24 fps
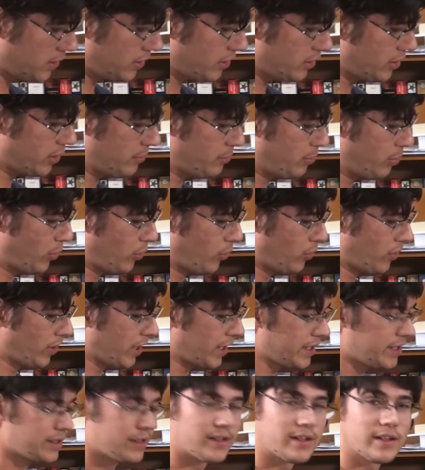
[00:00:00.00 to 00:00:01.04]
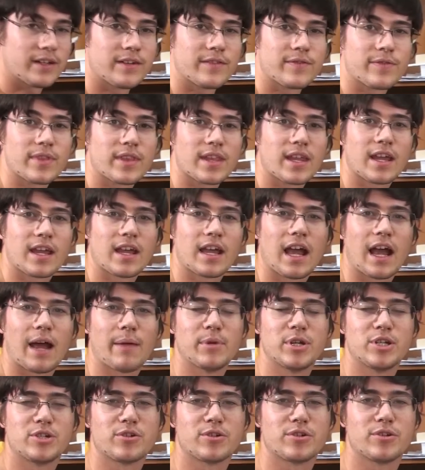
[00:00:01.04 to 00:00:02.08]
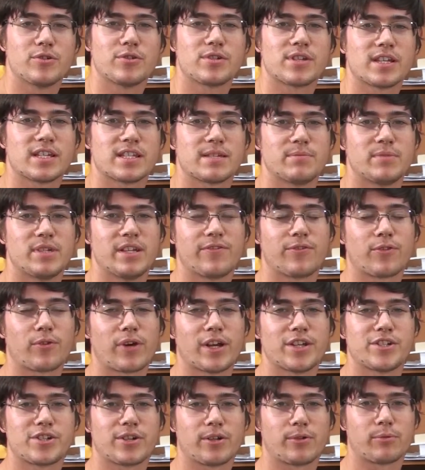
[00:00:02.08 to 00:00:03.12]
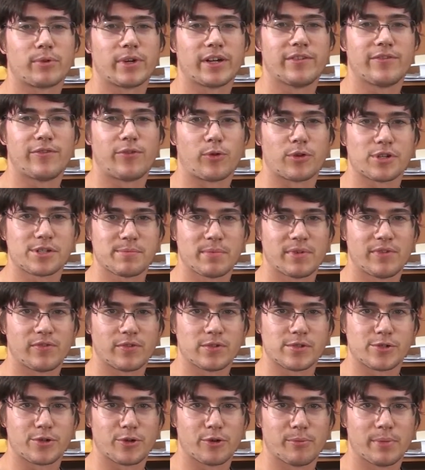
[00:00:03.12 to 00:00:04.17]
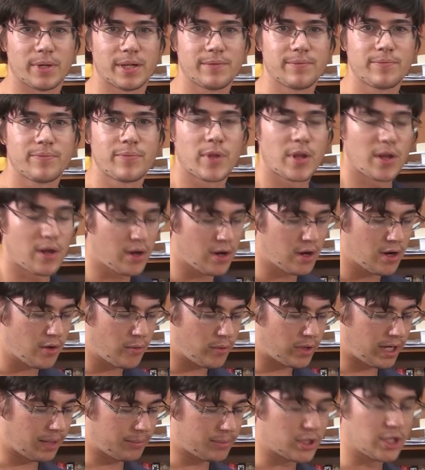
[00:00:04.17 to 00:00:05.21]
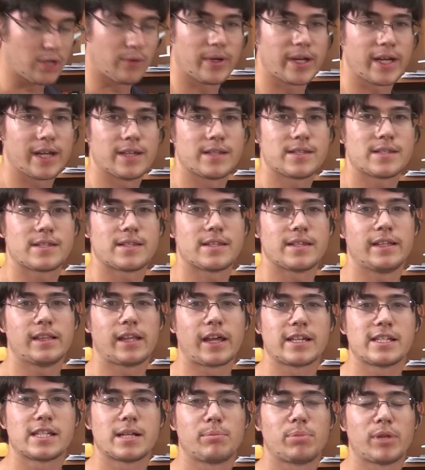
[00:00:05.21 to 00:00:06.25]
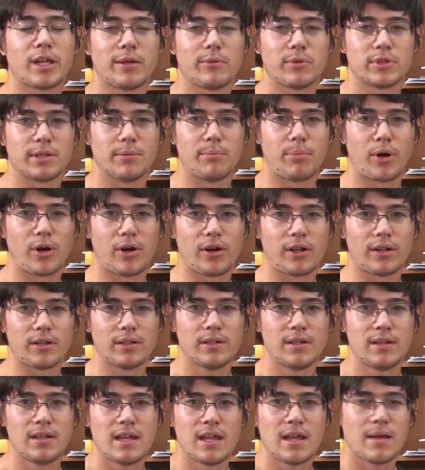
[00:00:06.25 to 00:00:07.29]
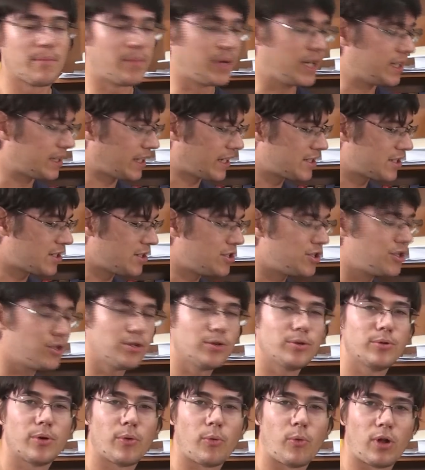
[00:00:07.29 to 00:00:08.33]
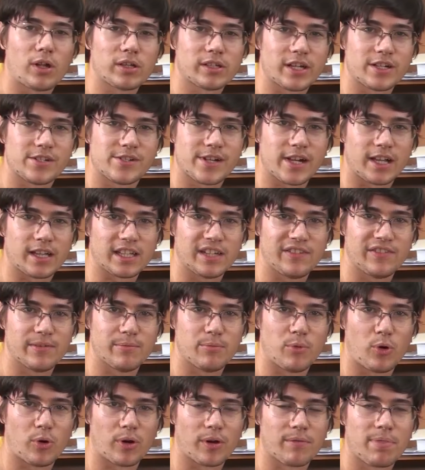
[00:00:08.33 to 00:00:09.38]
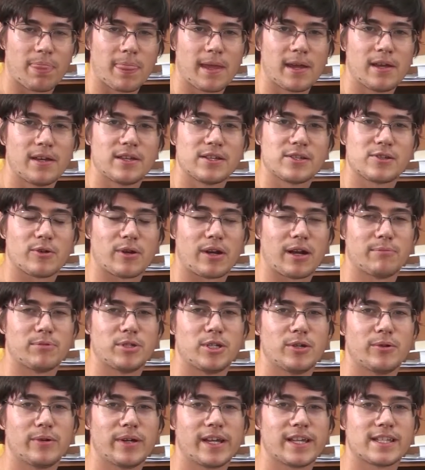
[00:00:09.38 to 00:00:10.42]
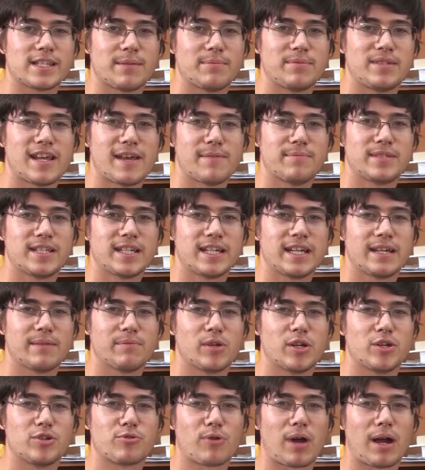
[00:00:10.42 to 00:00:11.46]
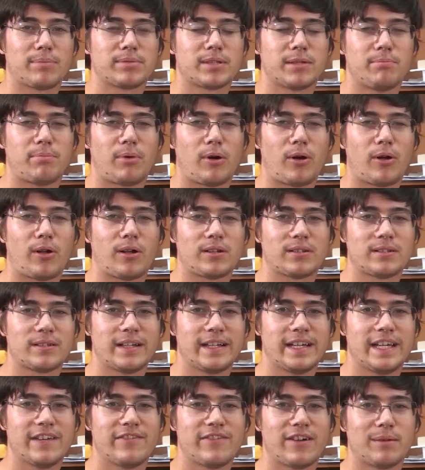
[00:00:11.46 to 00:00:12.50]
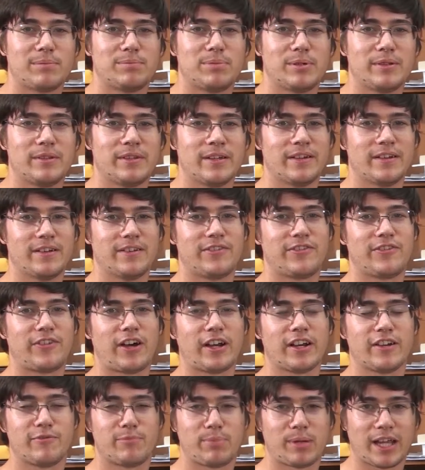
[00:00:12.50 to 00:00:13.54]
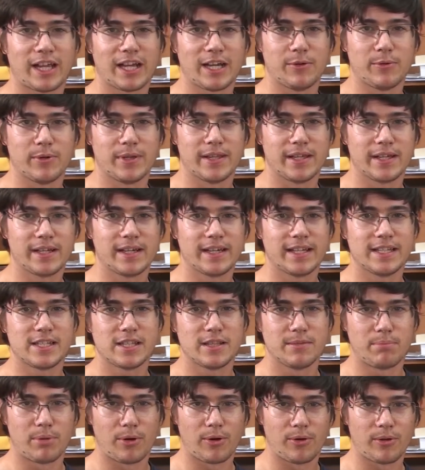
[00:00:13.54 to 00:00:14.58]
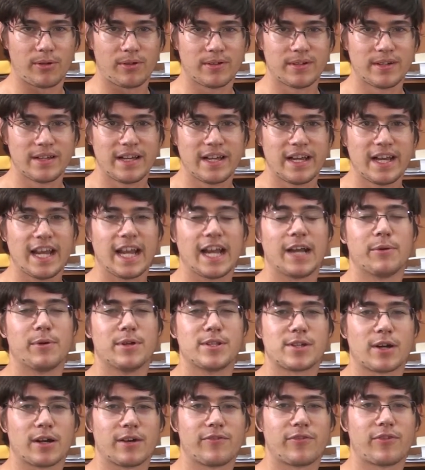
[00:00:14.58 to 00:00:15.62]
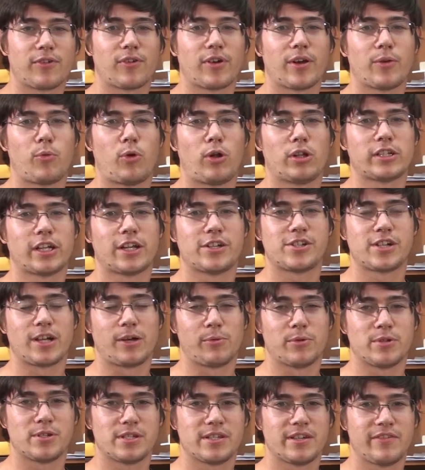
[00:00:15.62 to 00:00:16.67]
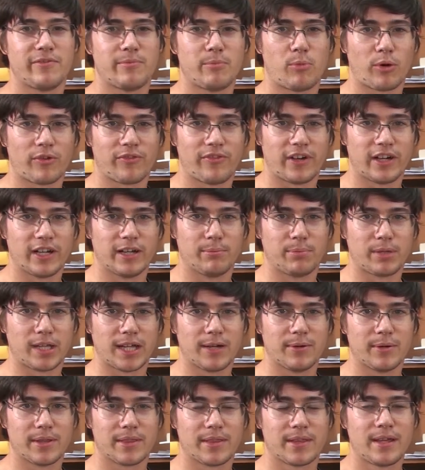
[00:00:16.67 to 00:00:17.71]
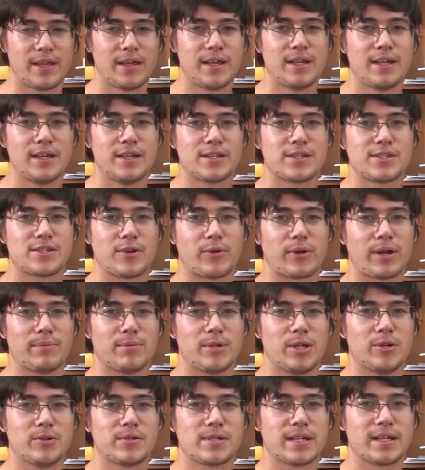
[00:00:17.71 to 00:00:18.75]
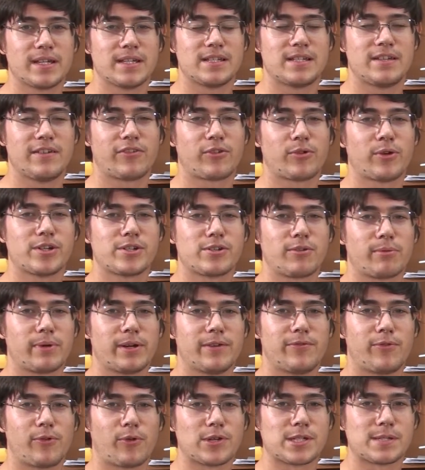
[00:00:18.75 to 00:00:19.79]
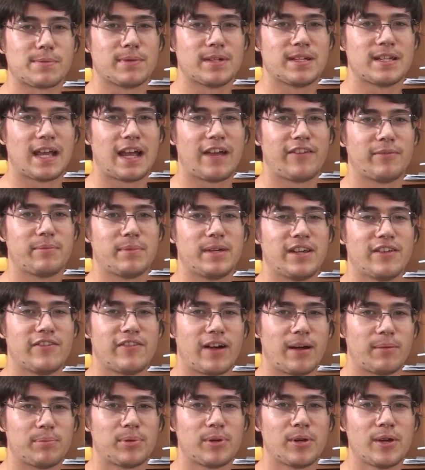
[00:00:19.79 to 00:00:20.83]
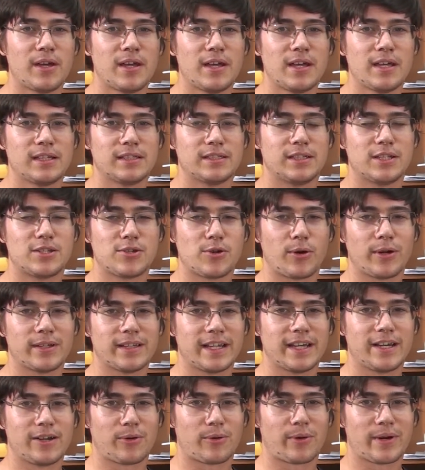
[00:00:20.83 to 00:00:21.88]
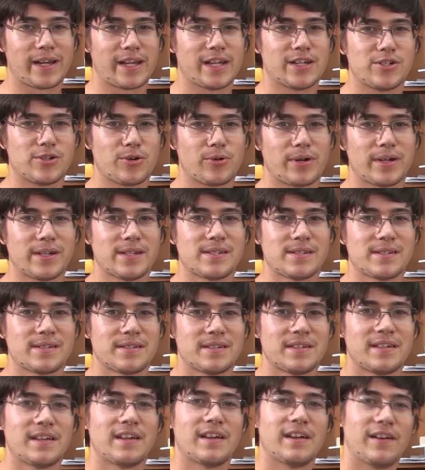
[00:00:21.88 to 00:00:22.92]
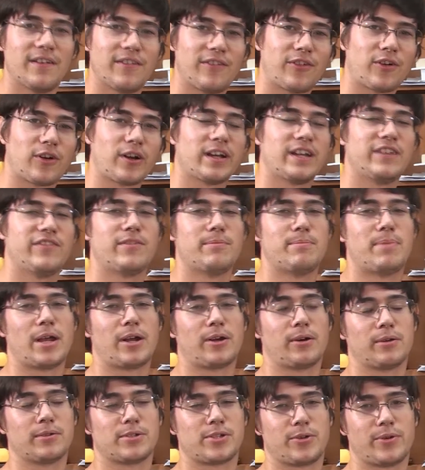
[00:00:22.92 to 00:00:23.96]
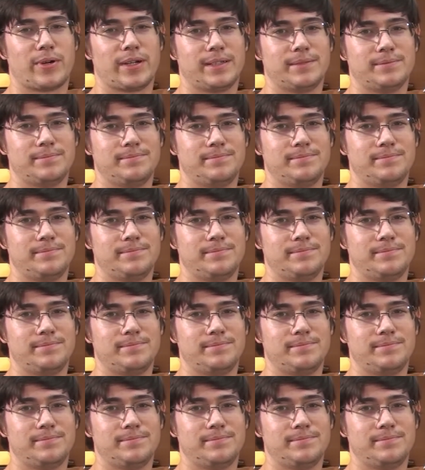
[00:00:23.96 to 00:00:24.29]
Good boy. I'm introducing some differential reinforcement for Truman. What I'm doing is, he likes to play with the ball, but he likes to chew a walnut shell even more. So what I'm doing is I'm tempting him to drop the ball and give up the fun of playing with it into the bowl in return for a walnut shell, which is even more fun to play with. So what I'm using is differential reinforcement to have him give up the toy that he already enjoys for an even better toy.